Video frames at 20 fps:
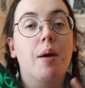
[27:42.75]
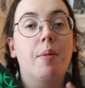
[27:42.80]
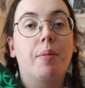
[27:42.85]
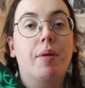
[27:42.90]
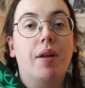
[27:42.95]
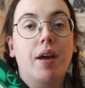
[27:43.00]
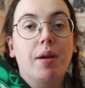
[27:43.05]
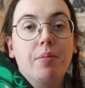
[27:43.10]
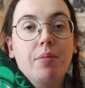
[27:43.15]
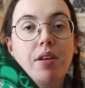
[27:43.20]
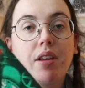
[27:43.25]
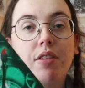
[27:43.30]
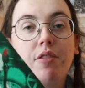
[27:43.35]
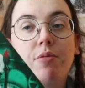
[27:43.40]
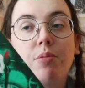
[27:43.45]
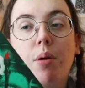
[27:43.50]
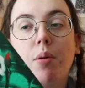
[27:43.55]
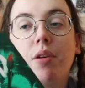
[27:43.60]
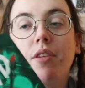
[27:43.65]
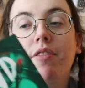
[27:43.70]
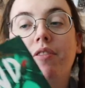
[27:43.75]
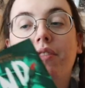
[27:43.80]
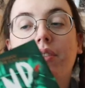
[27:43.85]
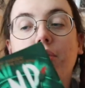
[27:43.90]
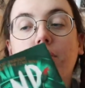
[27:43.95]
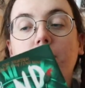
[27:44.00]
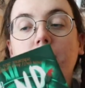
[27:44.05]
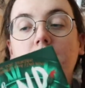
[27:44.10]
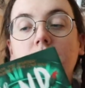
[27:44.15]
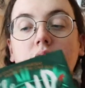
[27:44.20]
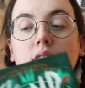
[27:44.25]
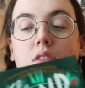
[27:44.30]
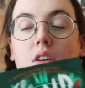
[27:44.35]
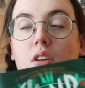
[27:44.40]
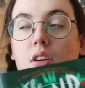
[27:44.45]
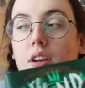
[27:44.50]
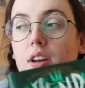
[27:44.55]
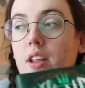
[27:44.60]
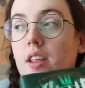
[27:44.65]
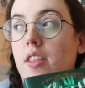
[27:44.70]
But I'm going to probably focus
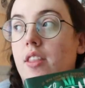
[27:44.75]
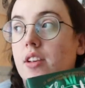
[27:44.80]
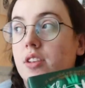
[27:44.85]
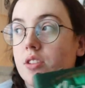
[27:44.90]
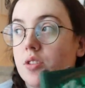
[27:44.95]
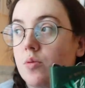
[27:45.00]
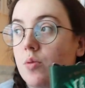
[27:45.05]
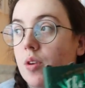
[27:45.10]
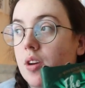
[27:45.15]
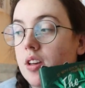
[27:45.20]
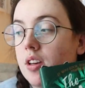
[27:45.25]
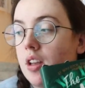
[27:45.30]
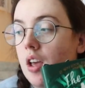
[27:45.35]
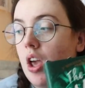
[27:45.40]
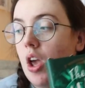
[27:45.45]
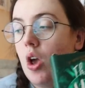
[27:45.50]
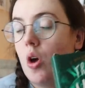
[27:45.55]
on this one